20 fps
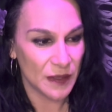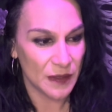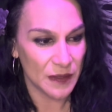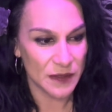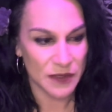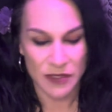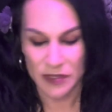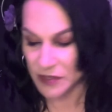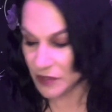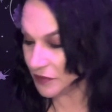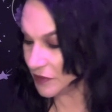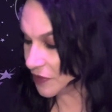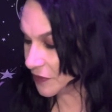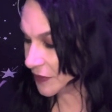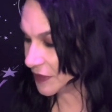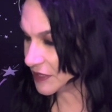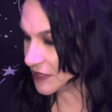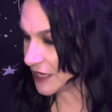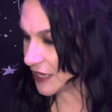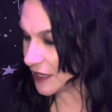I just don't know
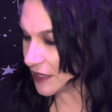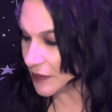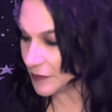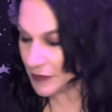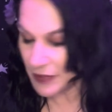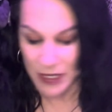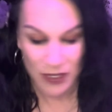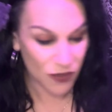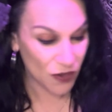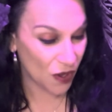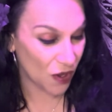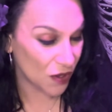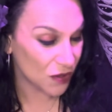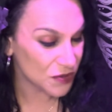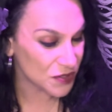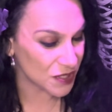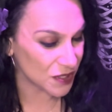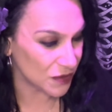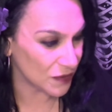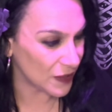what deck I'm being called
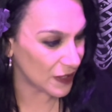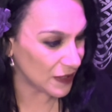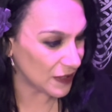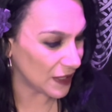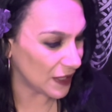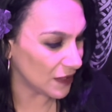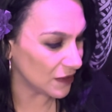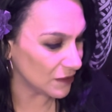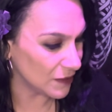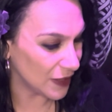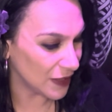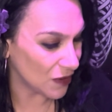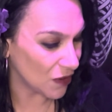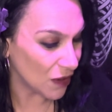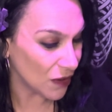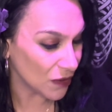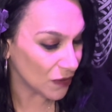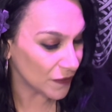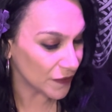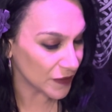to right now. Like
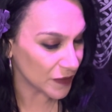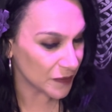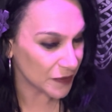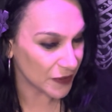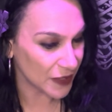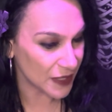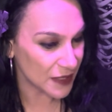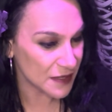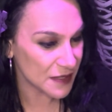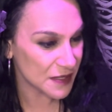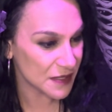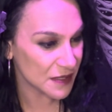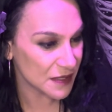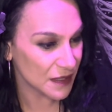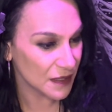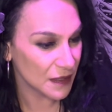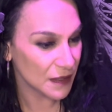all over the place.